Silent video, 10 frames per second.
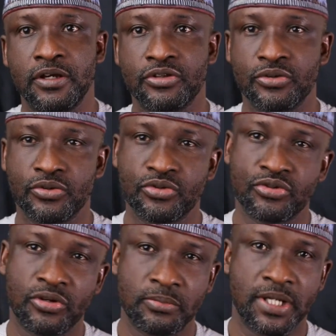So to
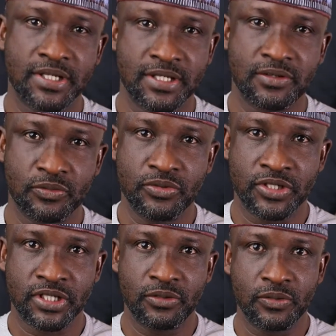some extent, we
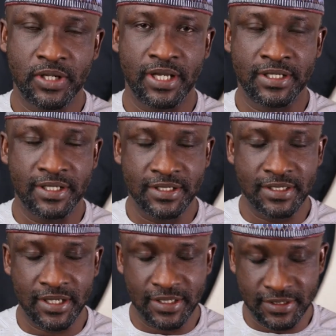still look at this
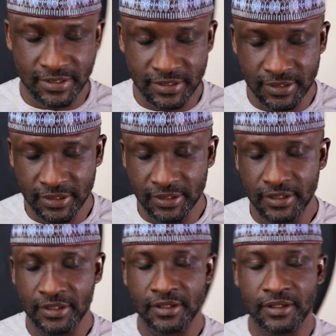as
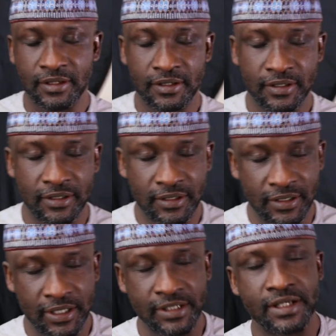
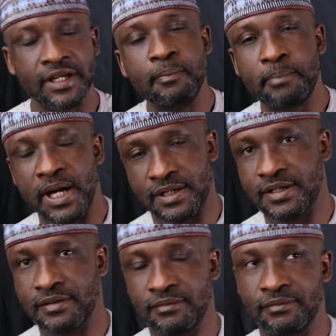that the
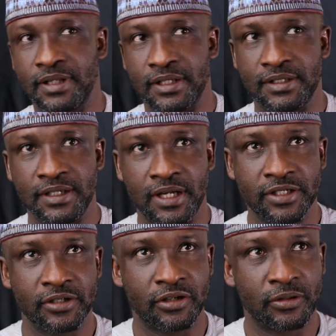impact that the
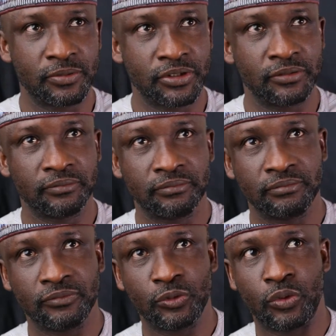
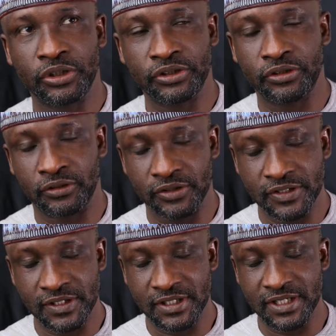anti-corruption watchdog,
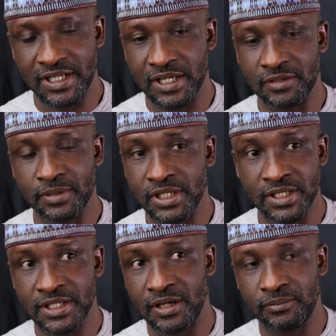since it has been
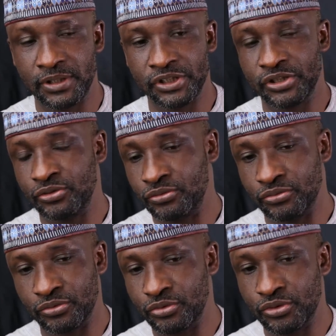established in